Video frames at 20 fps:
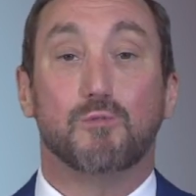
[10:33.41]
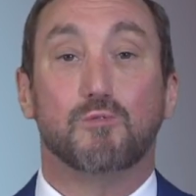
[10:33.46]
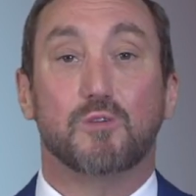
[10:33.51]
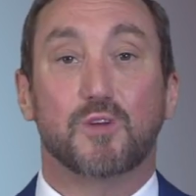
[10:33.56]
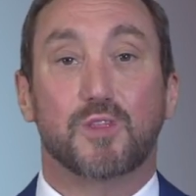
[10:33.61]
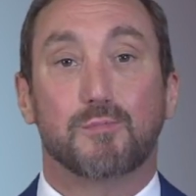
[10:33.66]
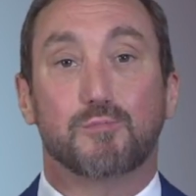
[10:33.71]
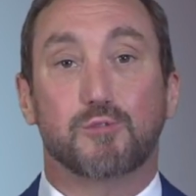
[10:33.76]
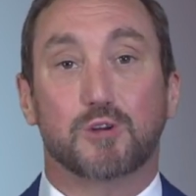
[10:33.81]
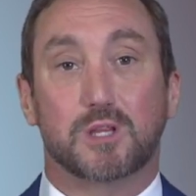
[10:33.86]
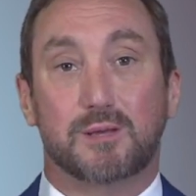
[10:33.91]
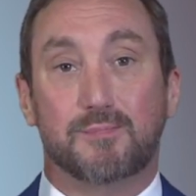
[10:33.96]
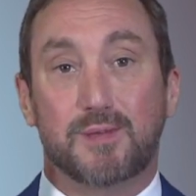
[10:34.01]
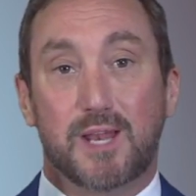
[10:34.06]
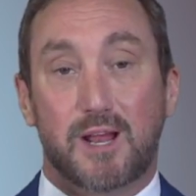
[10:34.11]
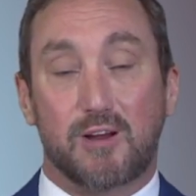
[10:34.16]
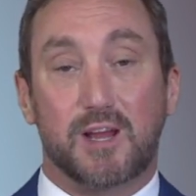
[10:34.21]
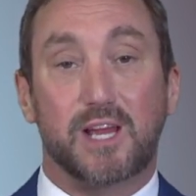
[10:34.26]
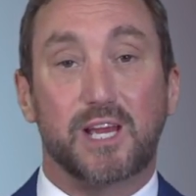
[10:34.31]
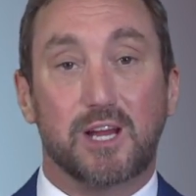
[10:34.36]
With a
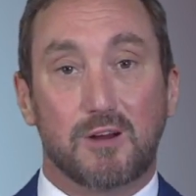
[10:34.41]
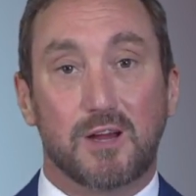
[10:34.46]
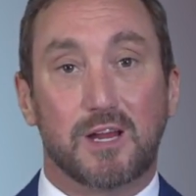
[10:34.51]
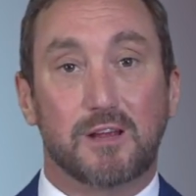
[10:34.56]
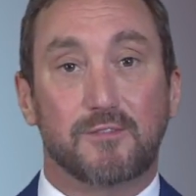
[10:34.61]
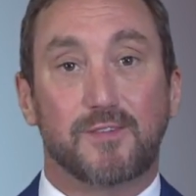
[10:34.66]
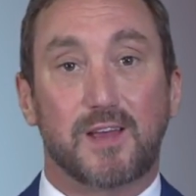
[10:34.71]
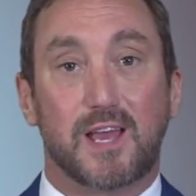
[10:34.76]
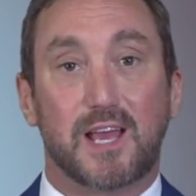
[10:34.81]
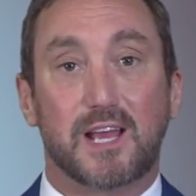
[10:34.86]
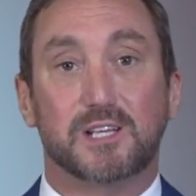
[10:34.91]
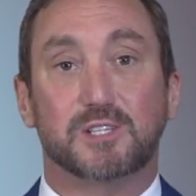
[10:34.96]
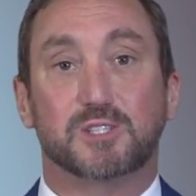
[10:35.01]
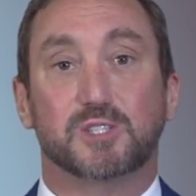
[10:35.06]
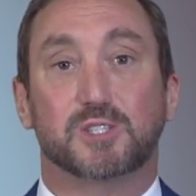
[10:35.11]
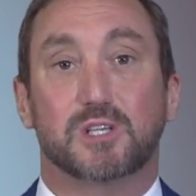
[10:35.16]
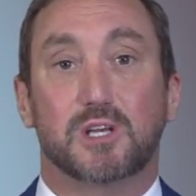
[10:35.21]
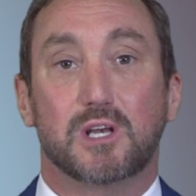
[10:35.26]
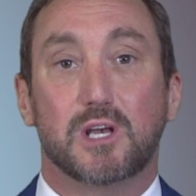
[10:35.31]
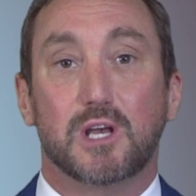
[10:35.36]
preliminary hearing
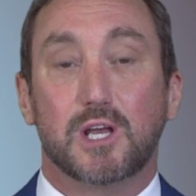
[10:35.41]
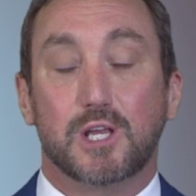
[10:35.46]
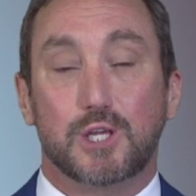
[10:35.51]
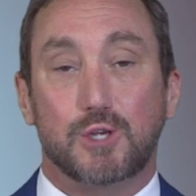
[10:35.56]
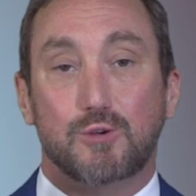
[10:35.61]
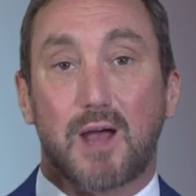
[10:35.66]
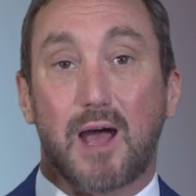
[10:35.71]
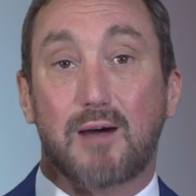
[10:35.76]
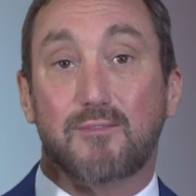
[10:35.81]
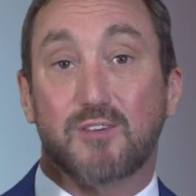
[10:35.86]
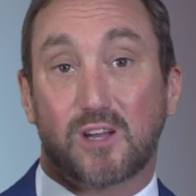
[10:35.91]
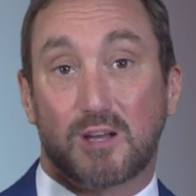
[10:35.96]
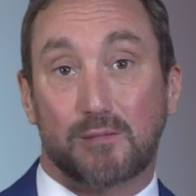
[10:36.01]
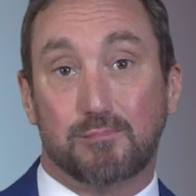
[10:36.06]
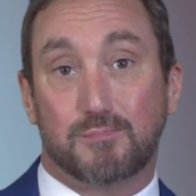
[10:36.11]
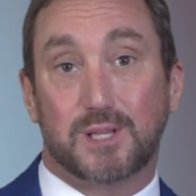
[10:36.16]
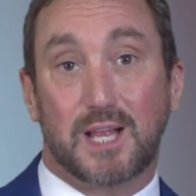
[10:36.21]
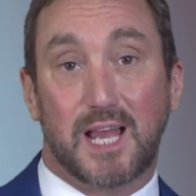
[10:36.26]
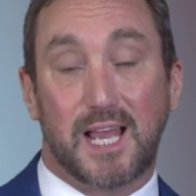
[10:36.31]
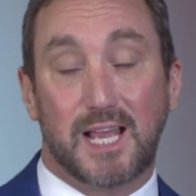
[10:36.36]
phase, you have a
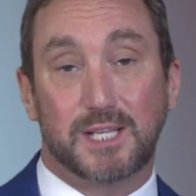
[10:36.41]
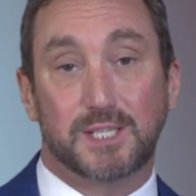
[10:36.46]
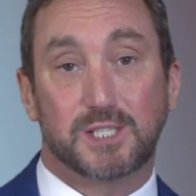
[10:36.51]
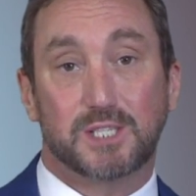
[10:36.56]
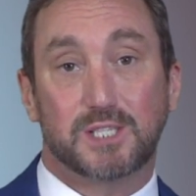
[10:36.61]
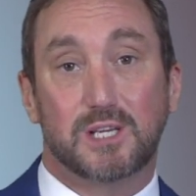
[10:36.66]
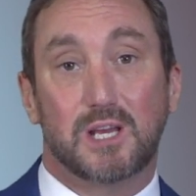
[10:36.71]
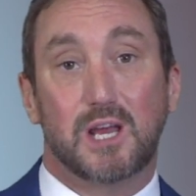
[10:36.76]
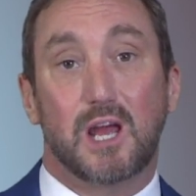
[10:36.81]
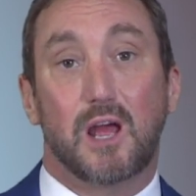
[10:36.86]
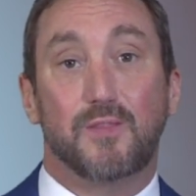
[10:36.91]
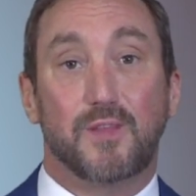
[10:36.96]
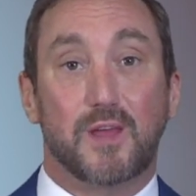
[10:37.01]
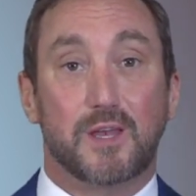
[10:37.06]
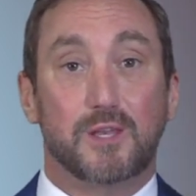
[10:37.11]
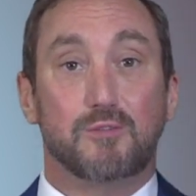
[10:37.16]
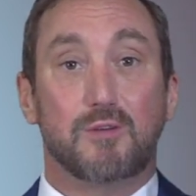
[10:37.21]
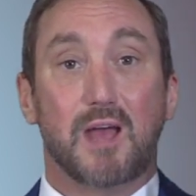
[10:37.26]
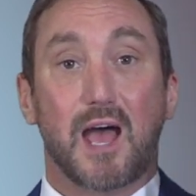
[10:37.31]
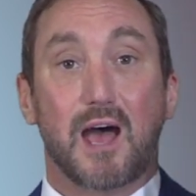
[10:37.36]
complaint, then
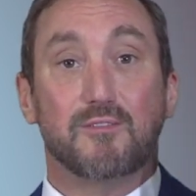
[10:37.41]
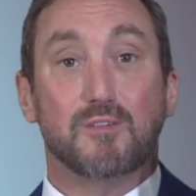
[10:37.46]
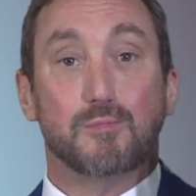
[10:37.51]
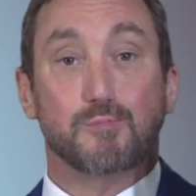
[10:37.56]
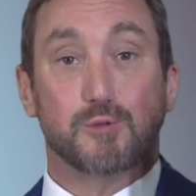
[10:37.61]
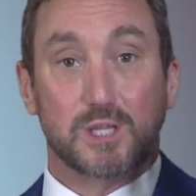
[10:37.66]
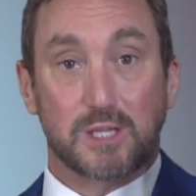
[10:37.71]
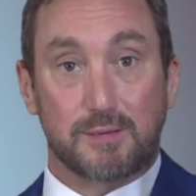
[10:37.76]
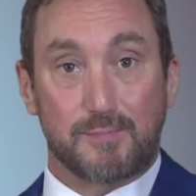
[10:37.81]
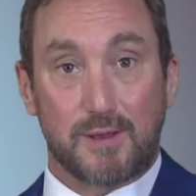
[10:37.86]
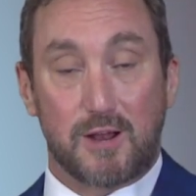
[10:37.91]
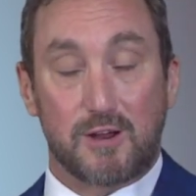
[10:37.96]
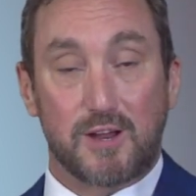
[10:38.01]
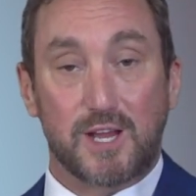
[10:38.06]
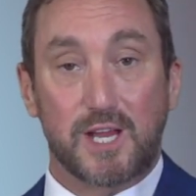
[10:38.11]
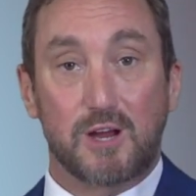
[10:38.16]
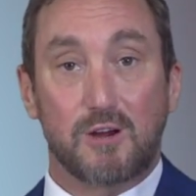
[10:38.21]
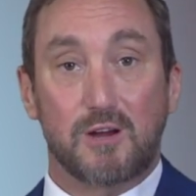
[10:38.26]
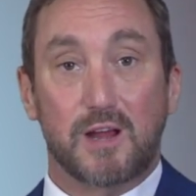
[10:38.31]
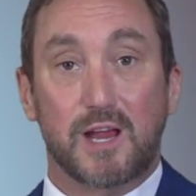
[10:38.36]
you have a preliminary
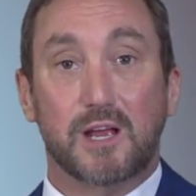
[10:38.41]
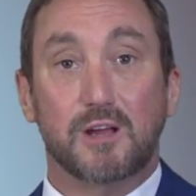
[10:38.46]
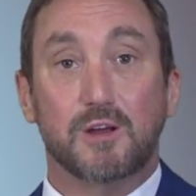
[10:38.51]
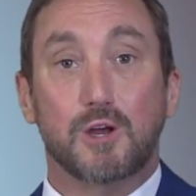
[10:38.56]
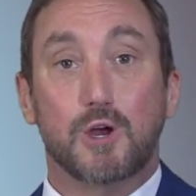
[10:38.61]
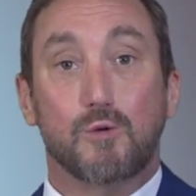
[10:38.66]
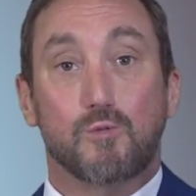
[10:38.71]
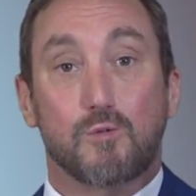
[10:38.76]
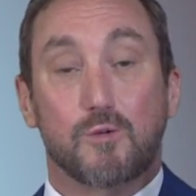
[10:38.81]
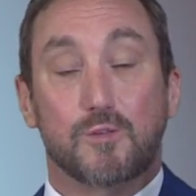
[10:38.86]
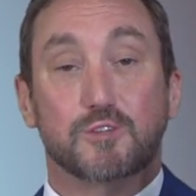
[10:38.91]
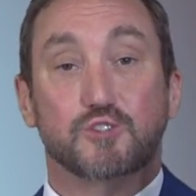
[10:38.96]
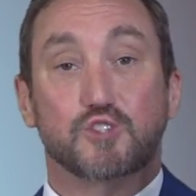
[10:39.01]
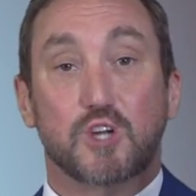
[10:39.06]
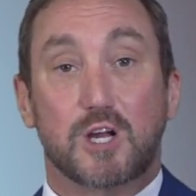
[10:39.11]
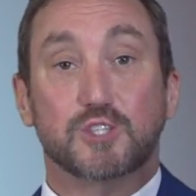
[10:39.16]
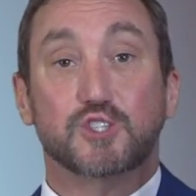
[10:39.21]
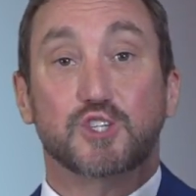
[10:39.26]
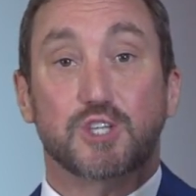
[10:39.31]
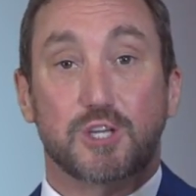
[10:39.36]
hearing where the
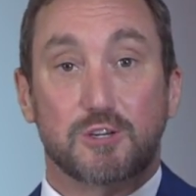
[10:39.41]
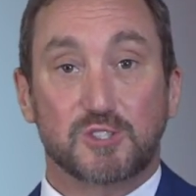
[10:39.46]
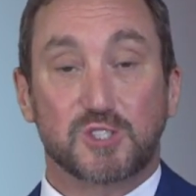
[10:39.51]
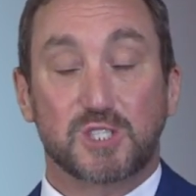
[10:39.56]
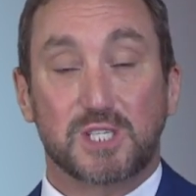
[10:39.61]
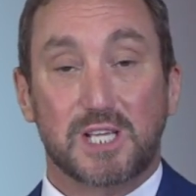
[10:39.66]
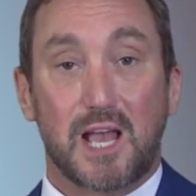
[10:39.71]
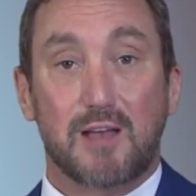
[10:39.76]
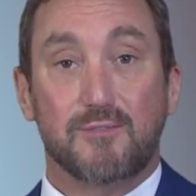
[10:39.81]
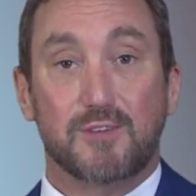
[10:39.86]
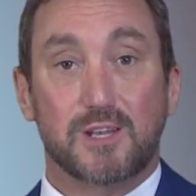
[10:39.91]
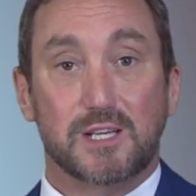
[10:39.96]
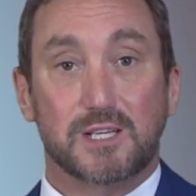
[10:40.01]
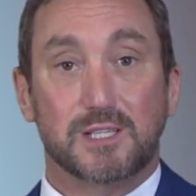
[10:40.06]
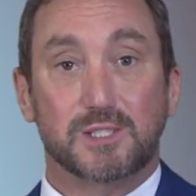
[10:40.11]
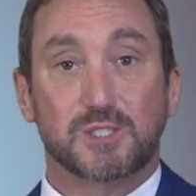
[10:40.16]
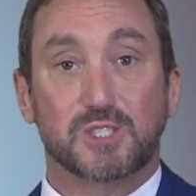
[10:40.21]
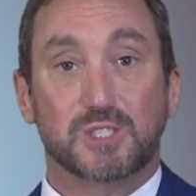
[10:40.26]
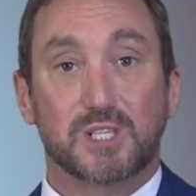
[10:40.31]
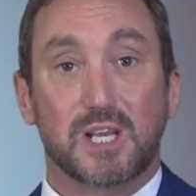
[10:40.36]
judge hears the
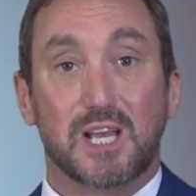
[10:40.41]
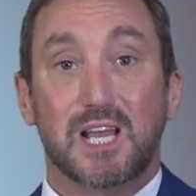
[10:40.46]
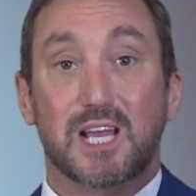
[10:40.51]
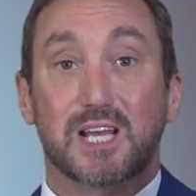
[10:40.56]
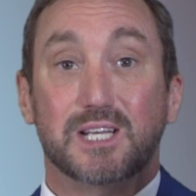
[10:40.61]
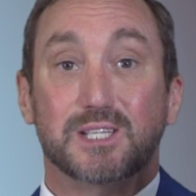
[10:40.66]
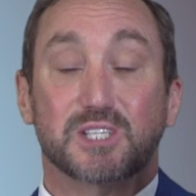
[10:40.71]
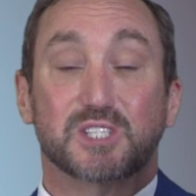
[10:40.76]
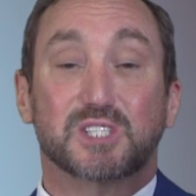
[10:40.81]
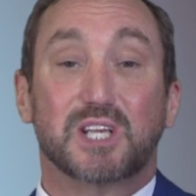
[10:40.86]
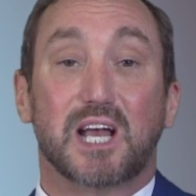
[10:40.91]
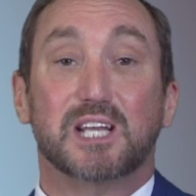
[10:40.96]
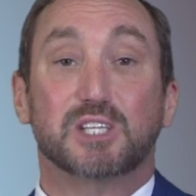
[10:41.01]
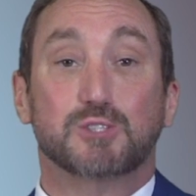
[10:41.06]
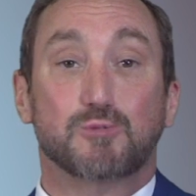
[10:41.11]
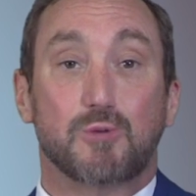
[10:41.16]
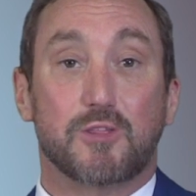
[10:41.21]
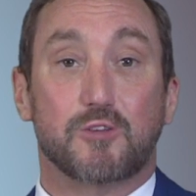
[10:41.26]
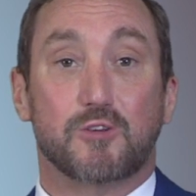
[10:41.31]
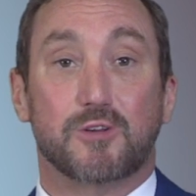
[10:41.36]
evidence and decides
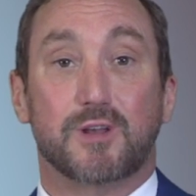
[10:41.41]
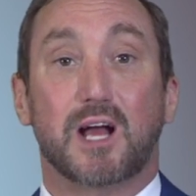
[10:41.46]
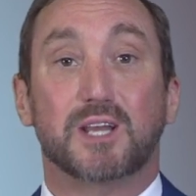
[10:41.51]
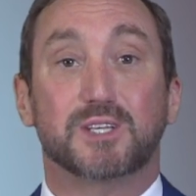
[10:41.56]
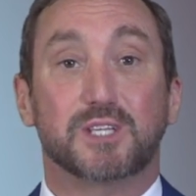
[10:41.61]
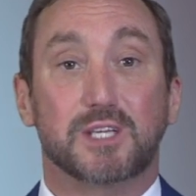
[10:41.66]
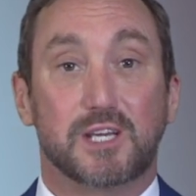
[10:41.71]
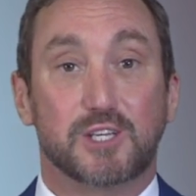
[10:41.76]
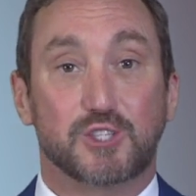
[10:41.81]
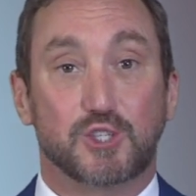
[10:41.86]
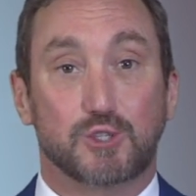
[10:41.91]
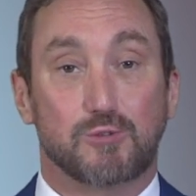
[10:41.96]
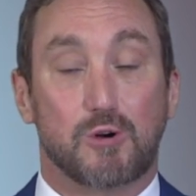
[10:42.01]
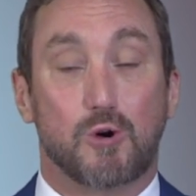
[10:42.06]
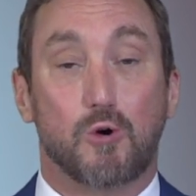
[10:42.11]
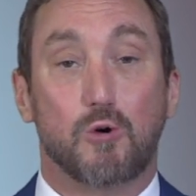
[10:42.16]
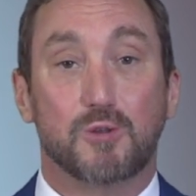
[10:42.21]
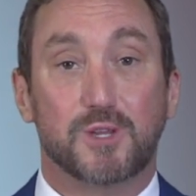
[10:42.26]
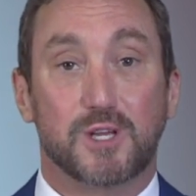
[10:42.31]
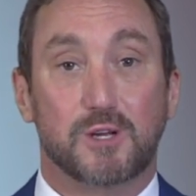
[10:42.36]
whether or not to issue a
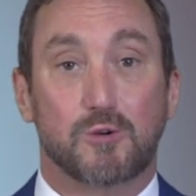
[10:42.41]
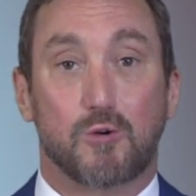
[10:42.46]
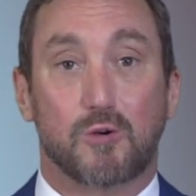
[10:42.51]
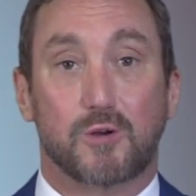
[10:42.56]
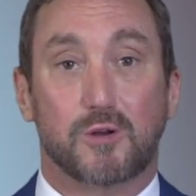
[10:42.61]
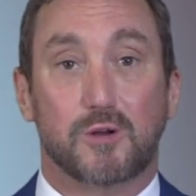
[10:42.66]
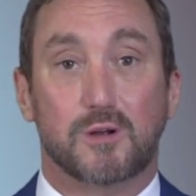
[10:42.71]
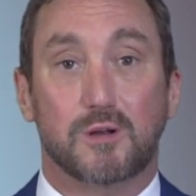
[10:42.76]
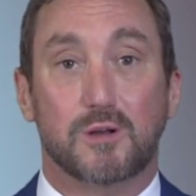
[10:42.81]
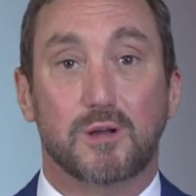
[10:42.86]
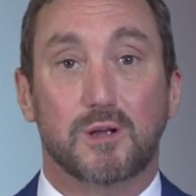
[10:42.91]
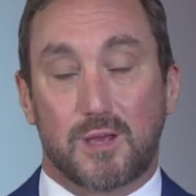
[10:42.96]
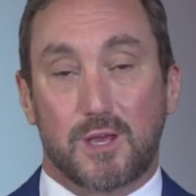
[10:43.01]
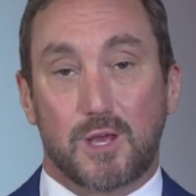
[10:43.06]
holding order.